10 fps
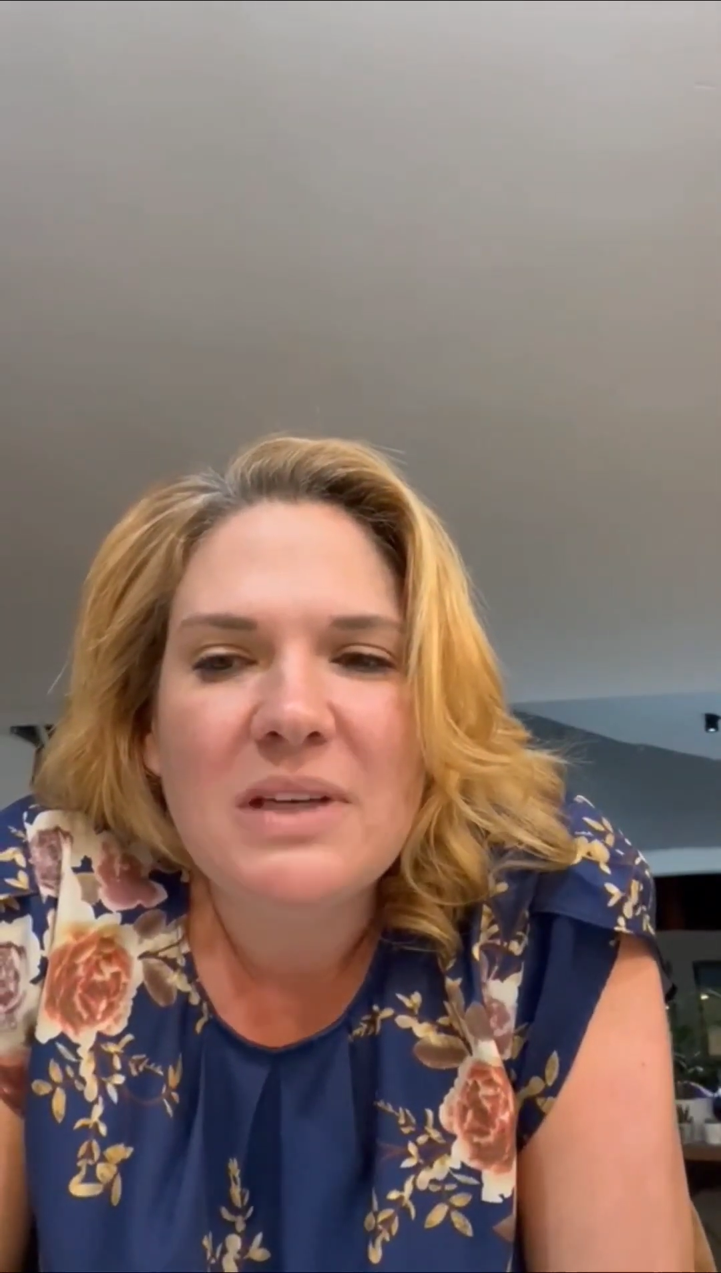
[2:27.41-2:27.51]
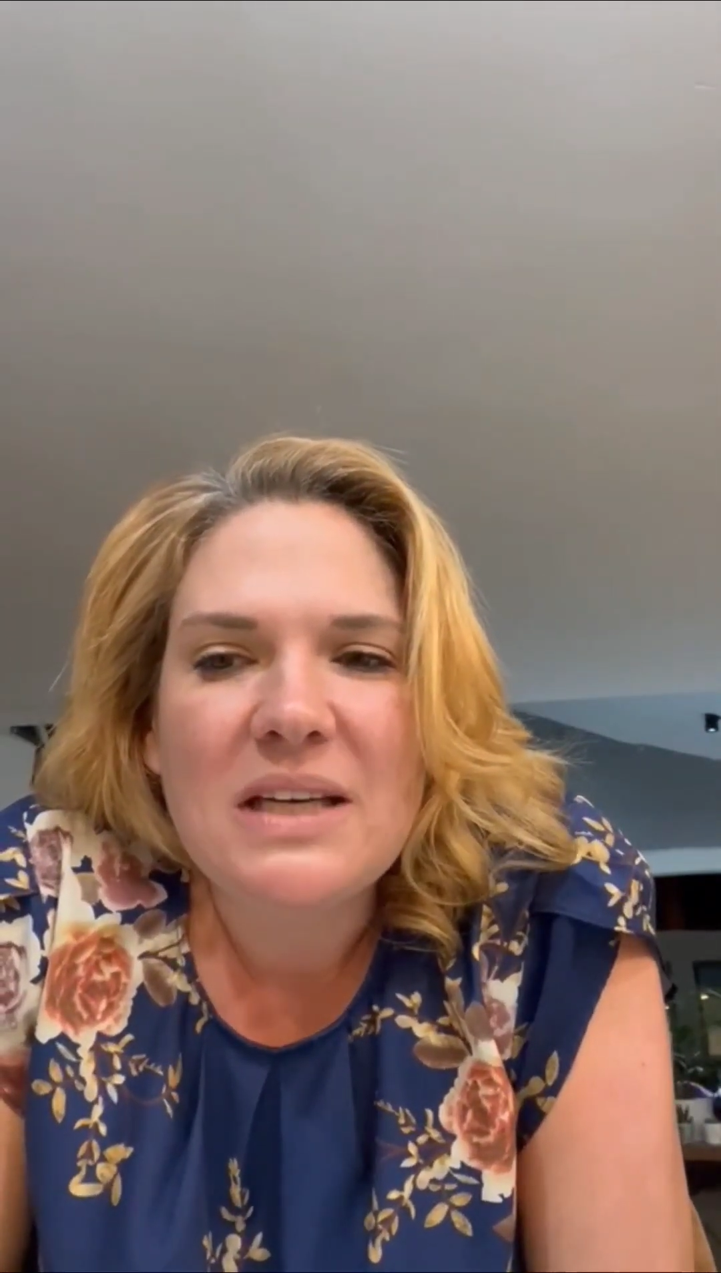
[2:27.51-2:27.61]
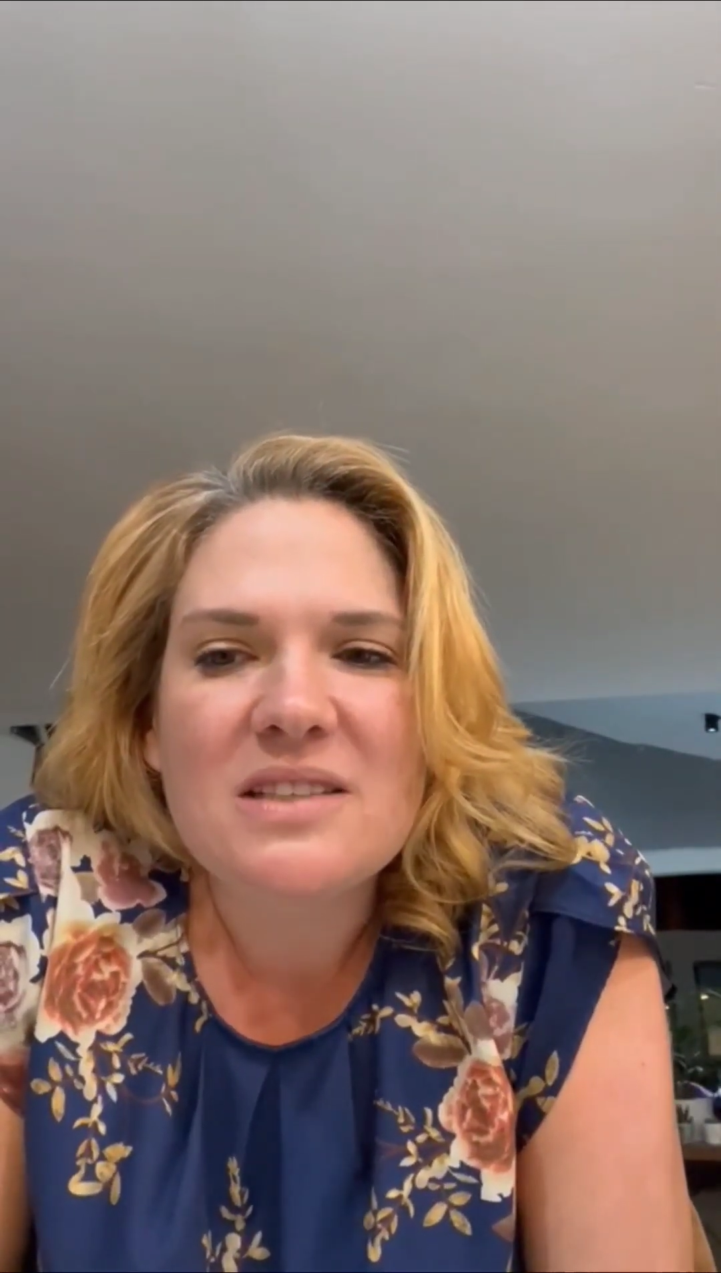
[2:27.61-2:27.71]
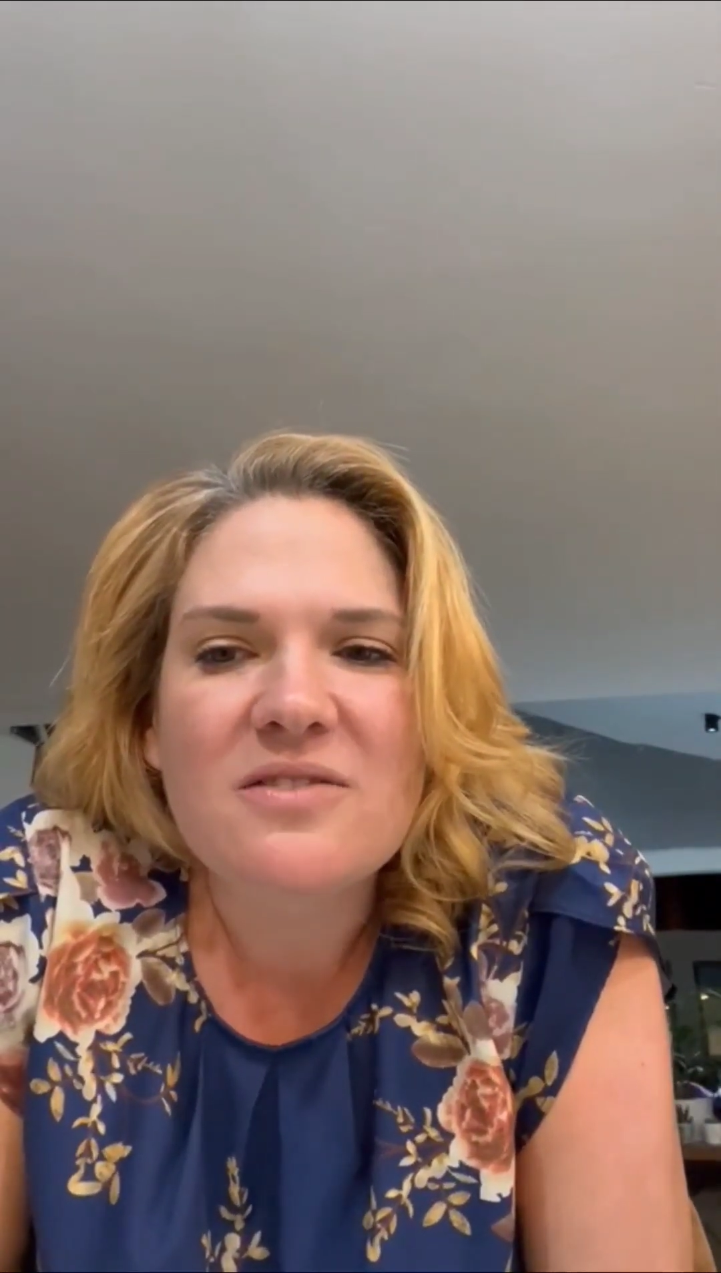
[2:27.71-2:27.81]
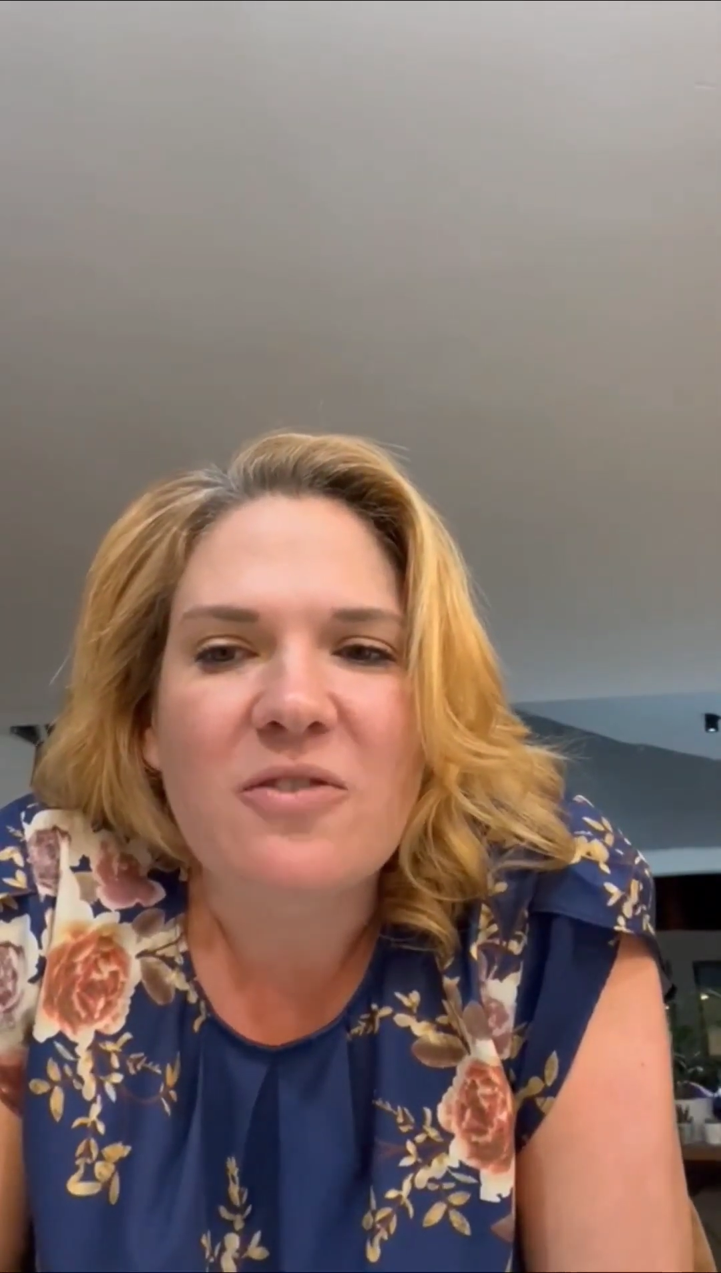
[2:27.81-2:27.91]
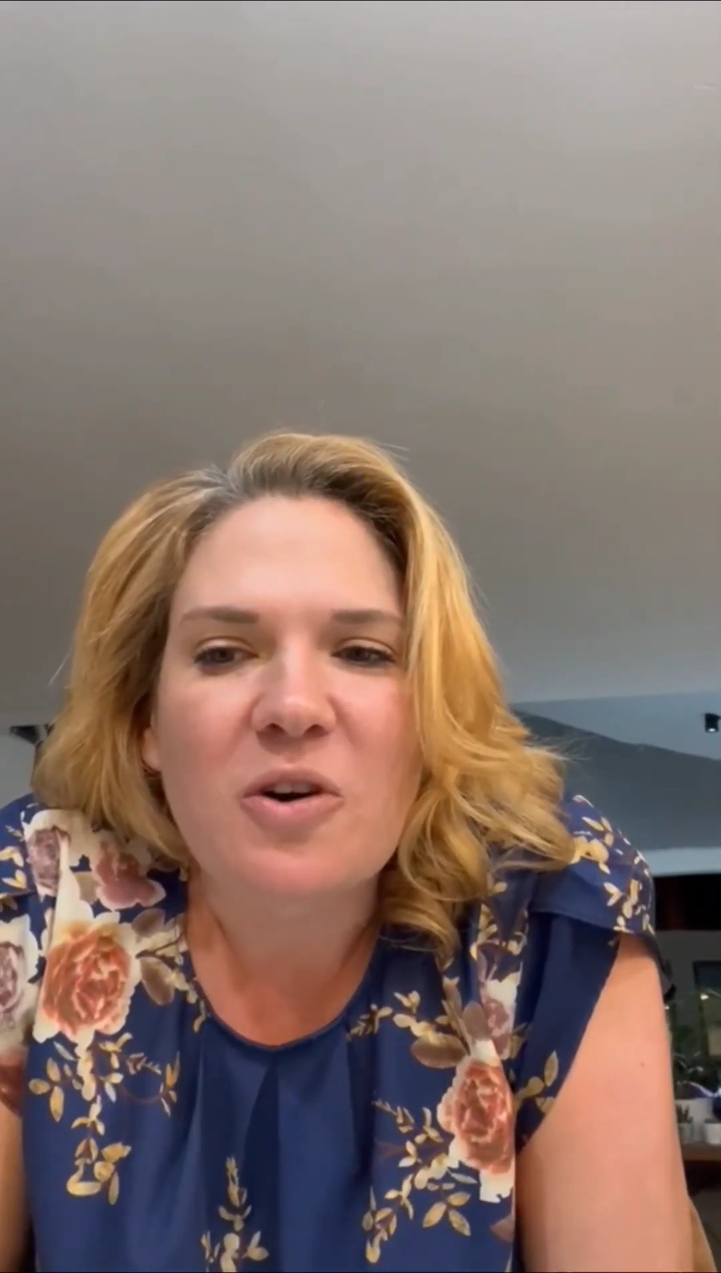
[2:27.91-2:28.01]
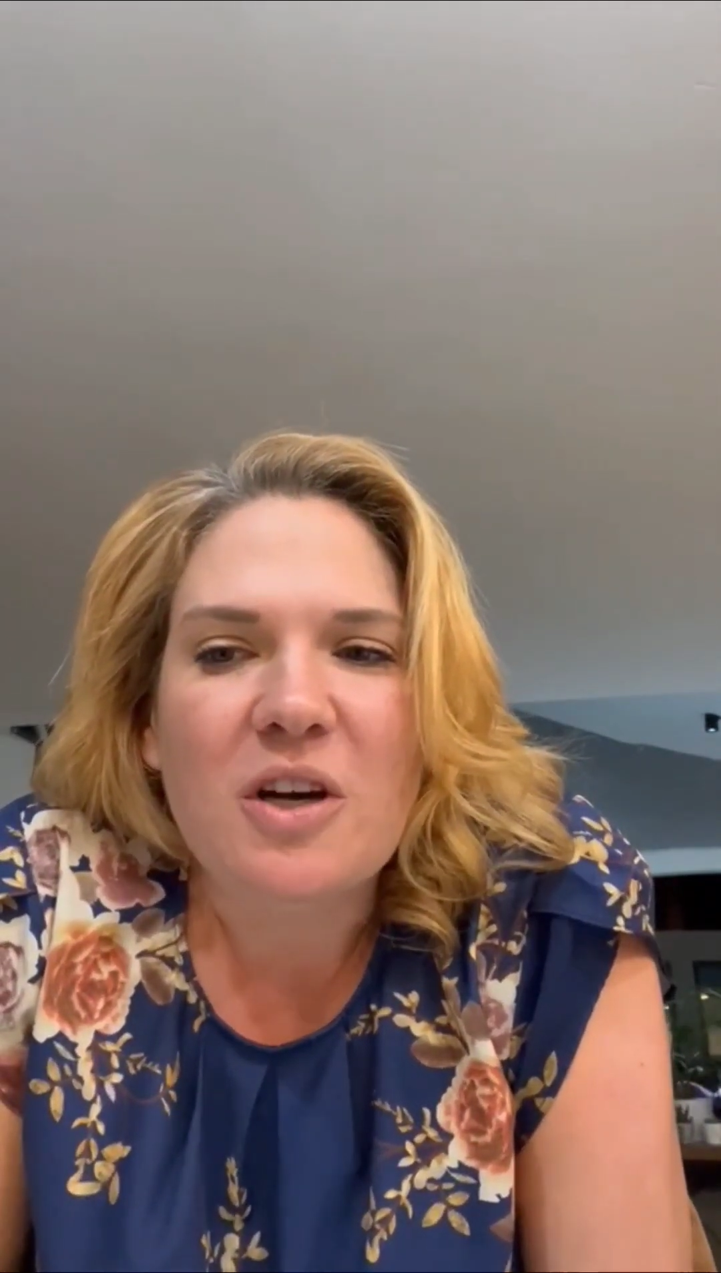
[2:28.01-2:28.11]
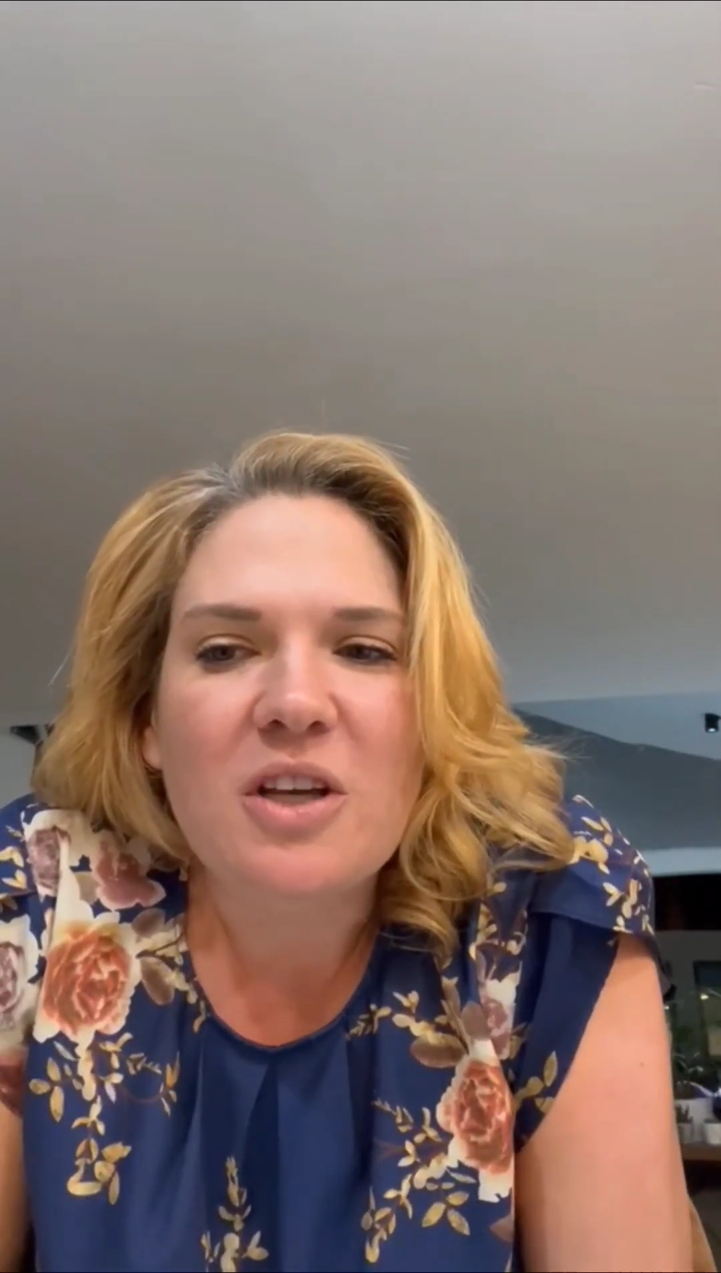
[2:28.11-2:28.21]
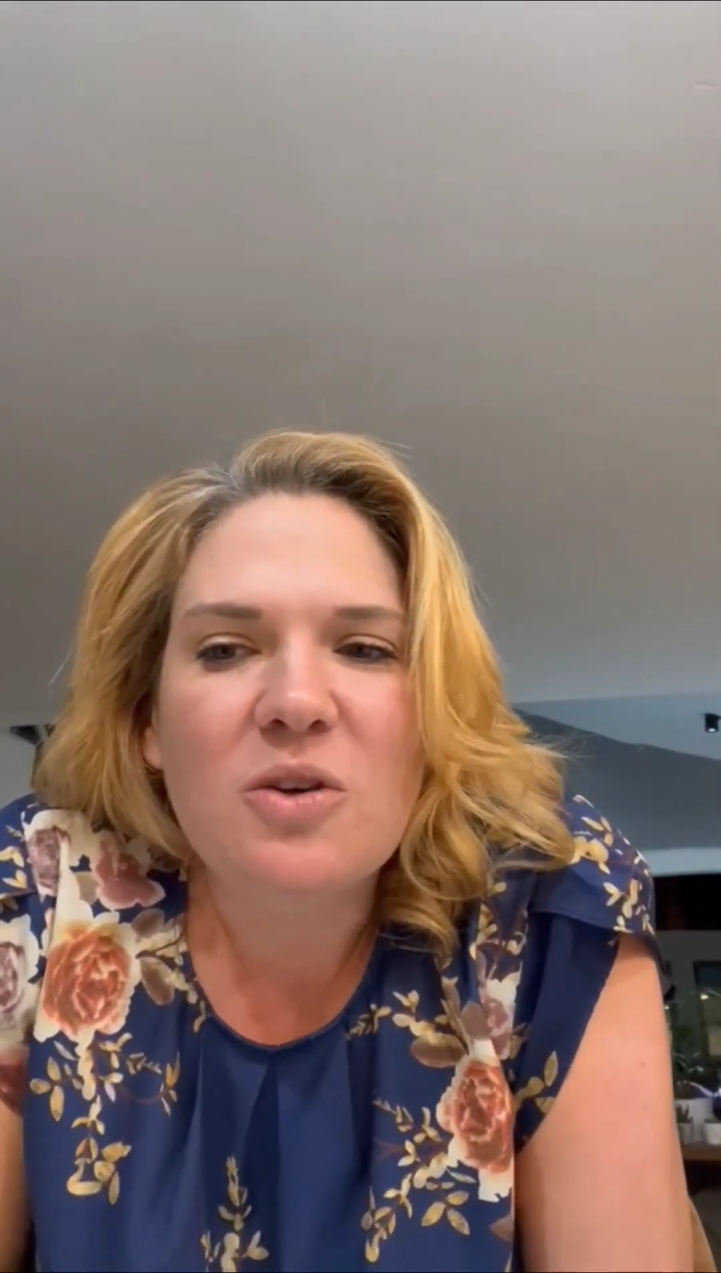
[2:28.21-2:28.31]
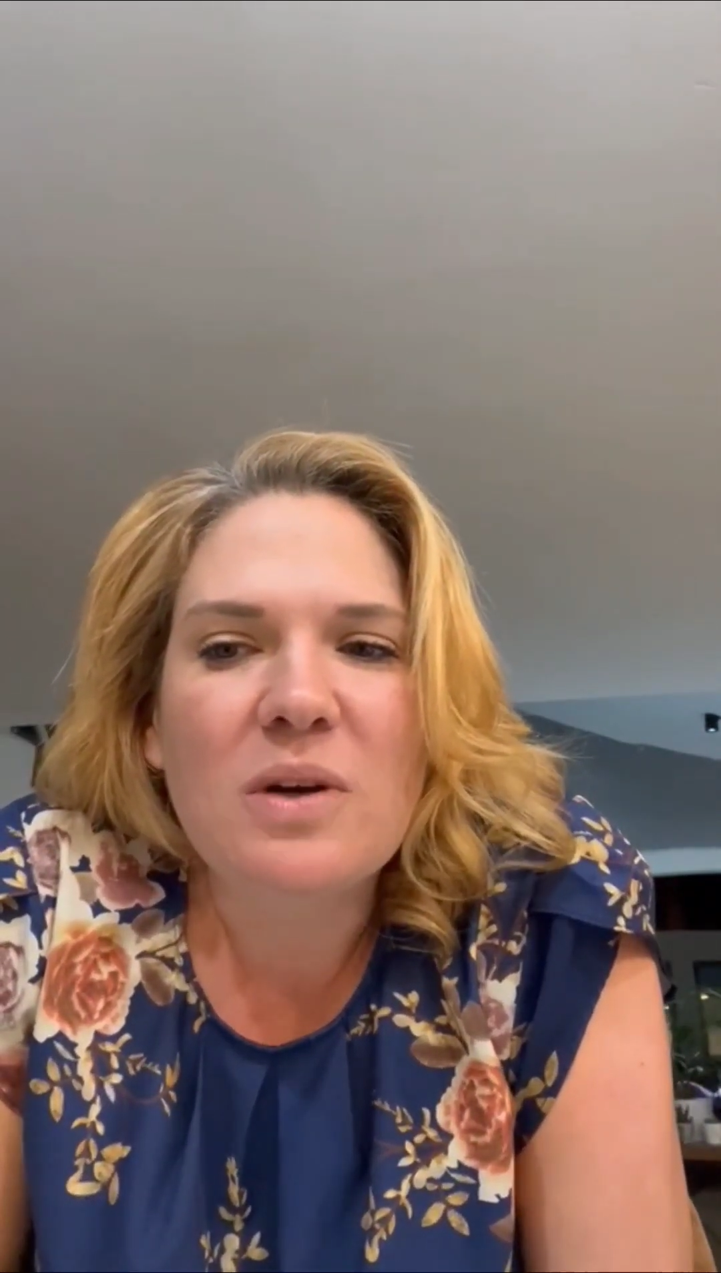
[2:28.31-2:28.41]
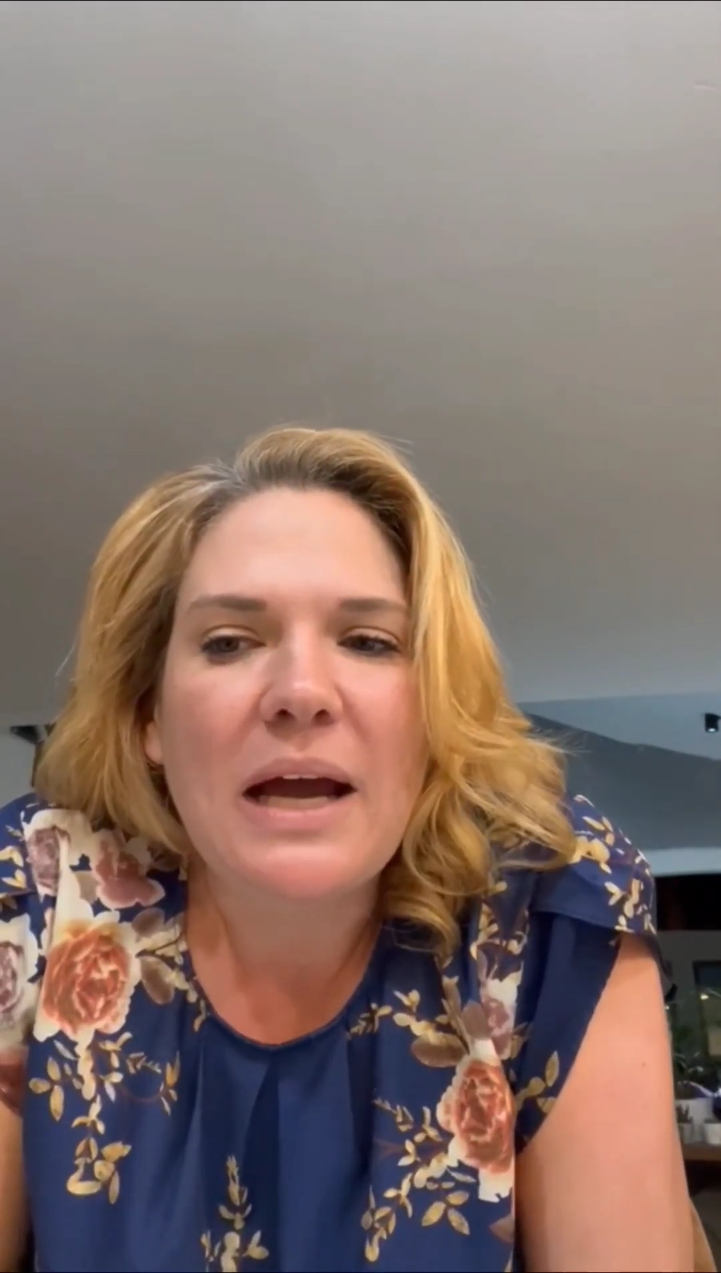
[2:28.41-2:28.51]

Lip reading: is for you